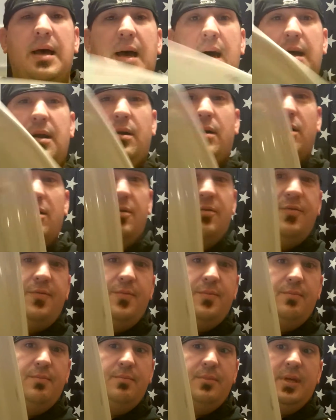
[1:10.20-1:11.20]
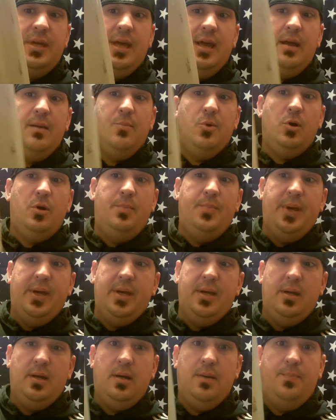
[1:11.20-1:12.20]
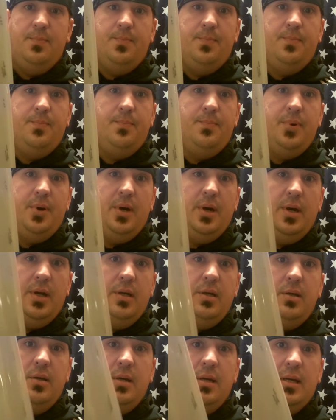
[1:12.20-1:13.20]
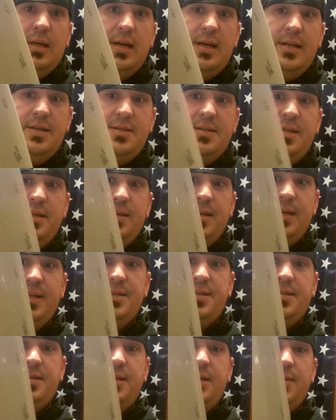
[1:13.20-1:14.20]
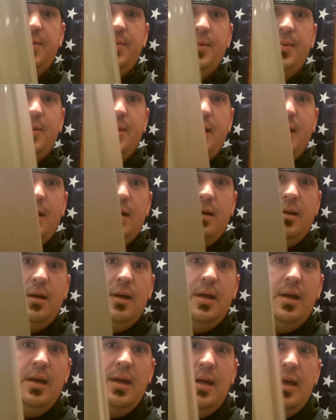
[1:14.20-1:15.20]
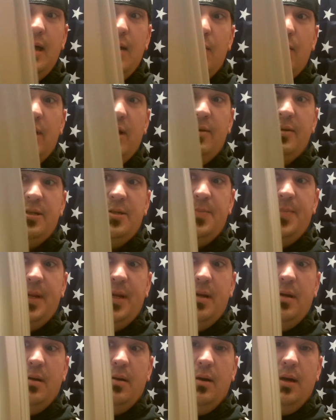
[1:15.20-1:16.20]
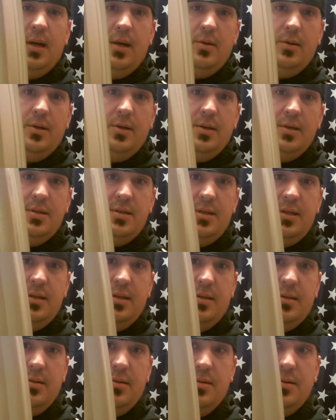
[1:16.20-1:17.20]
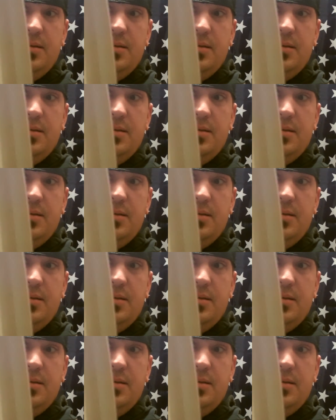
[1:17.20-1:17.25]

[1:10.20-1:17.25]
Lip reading: I don't know if the camera will pick it up, but you can kind of see that it's see-through there. And when I spin it around, you can see that